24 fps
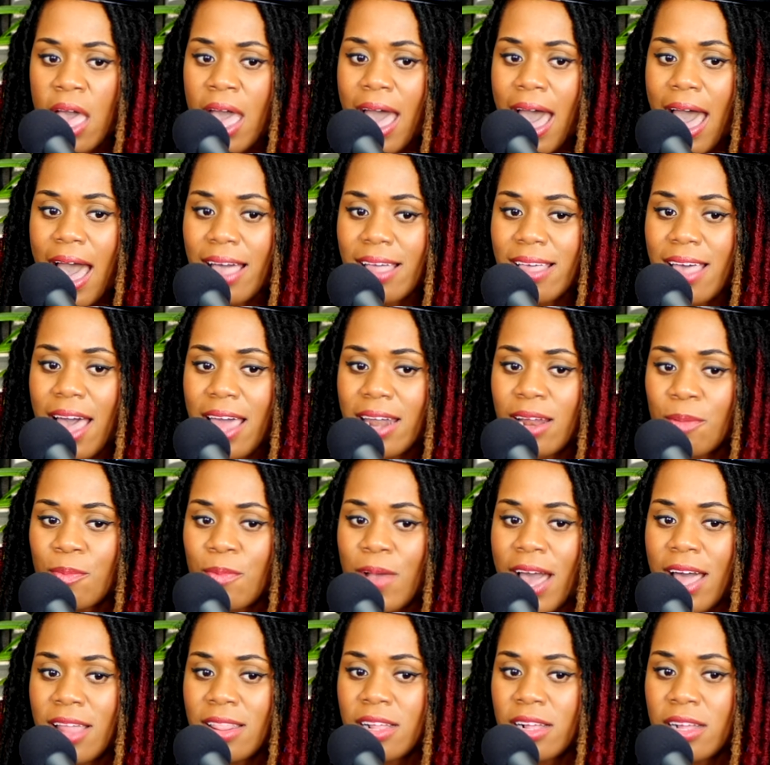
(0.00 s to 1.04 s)
I kind of
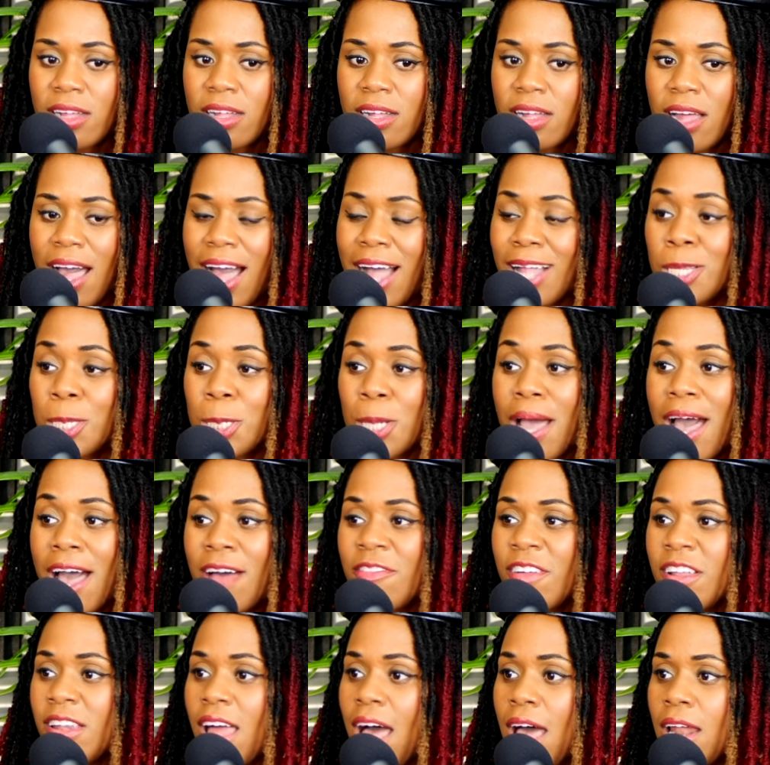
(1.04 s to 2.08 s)
rather, I
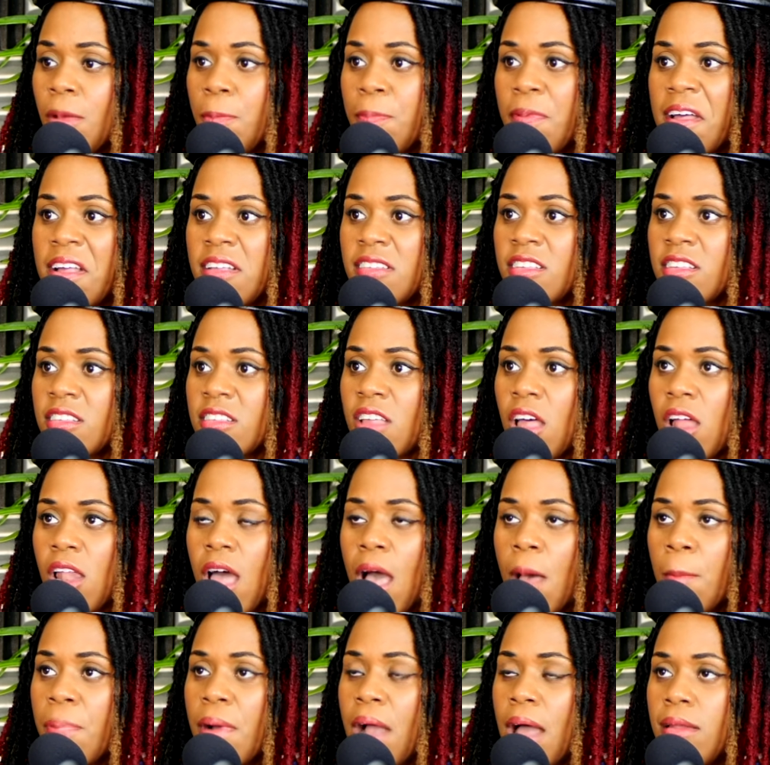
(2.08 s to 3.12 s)
drive a lot of places solo.
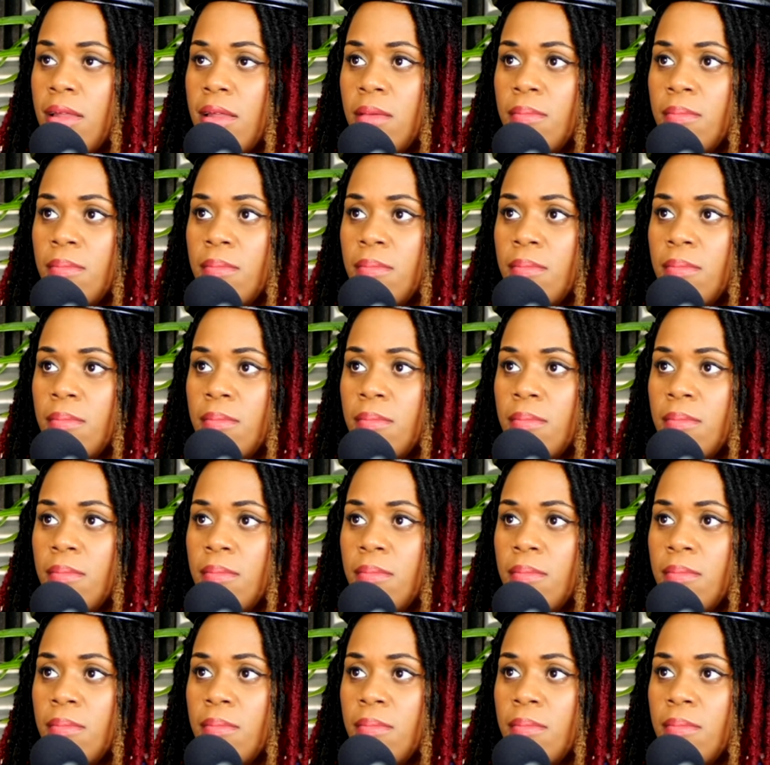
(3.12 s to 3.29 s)
I'm probably